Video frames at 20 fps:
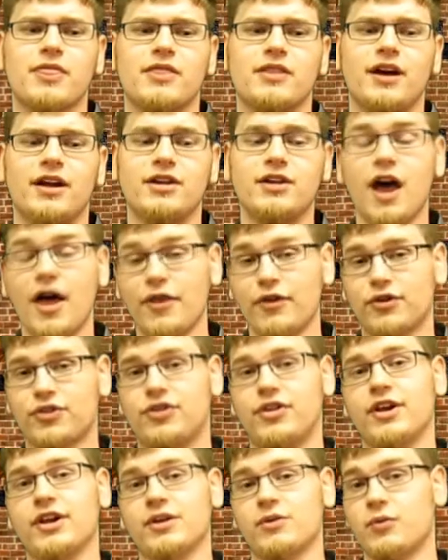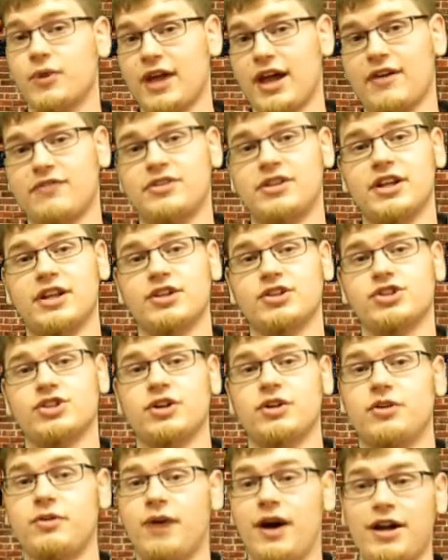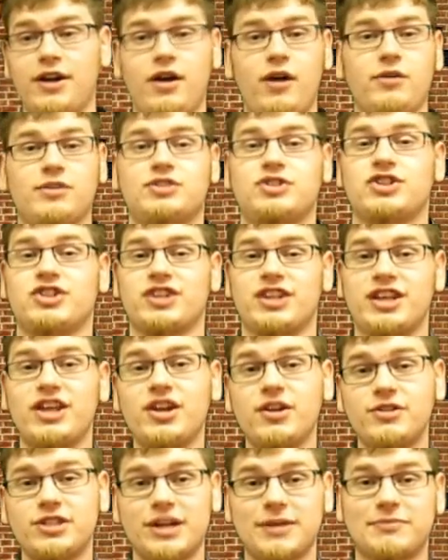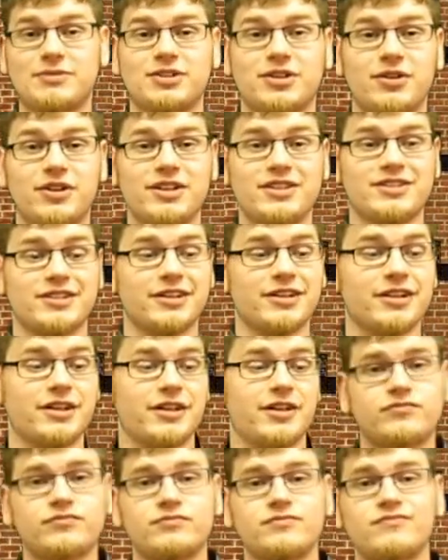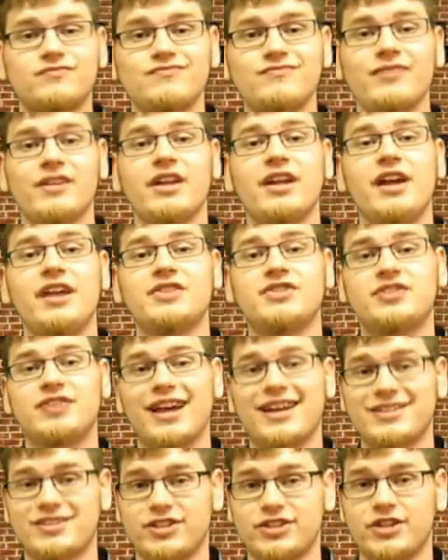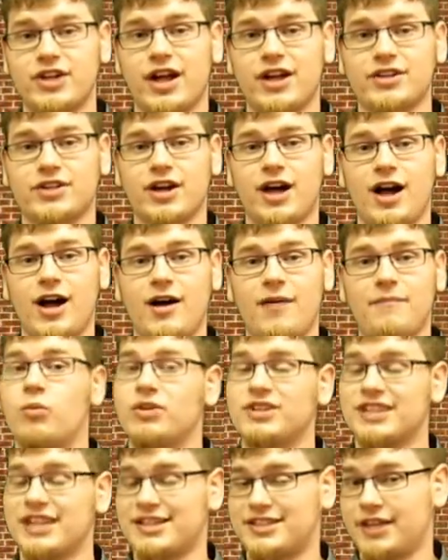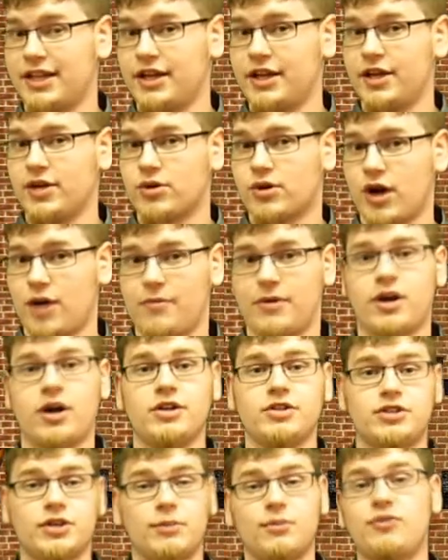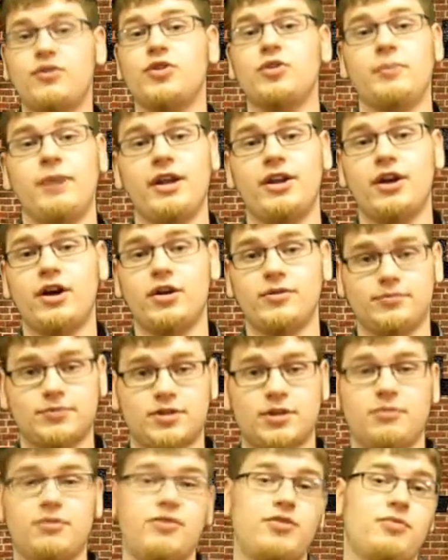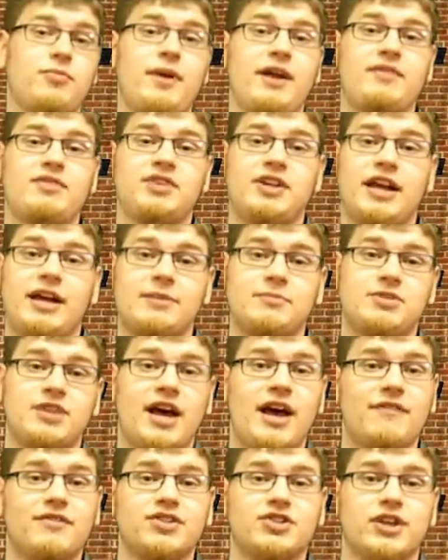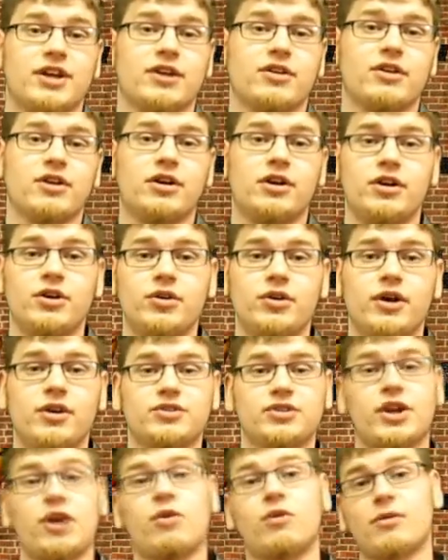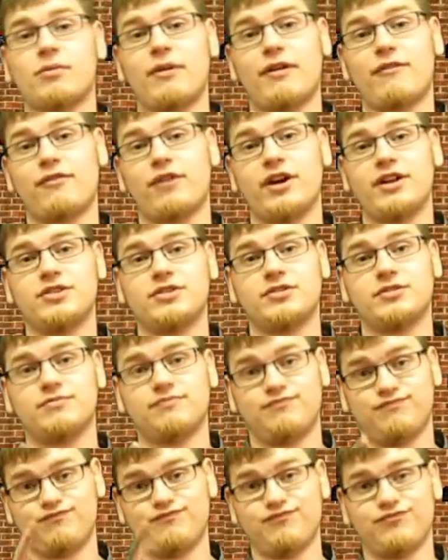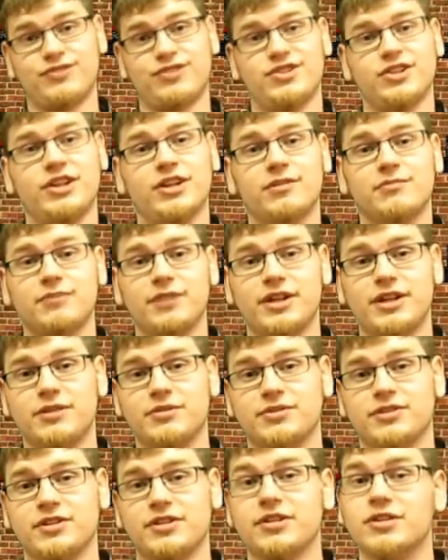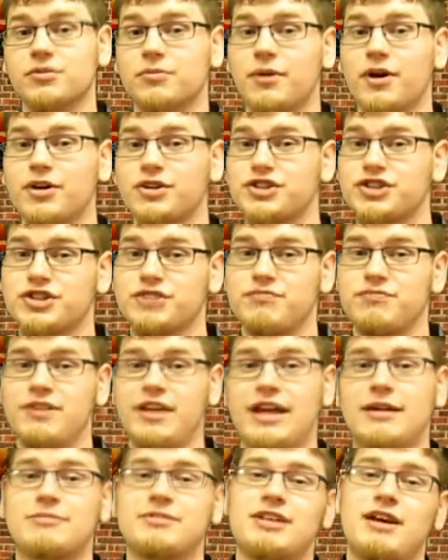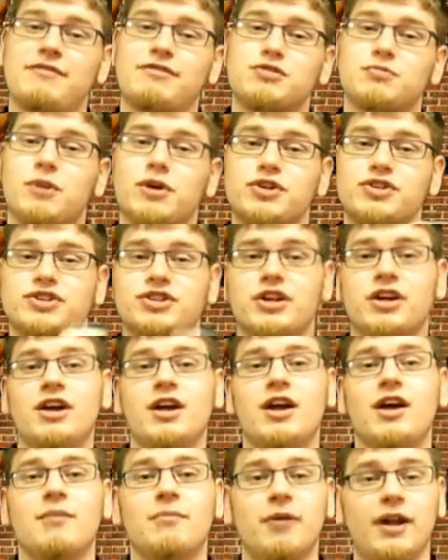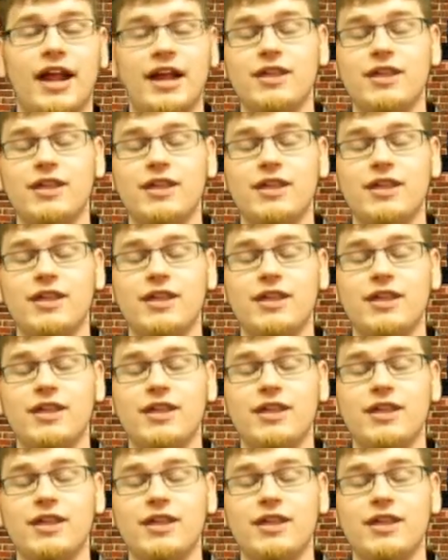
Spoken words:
another thing we have today to show you, I know it's just a huge episode, isn't it? Is Tested.com was at San Diego Comic-Con. Some of you may know. Some of you may have seen Adam Savage there. Who knows? I know one of my friends seen him, and he was in the little march, the Adam Savage march. But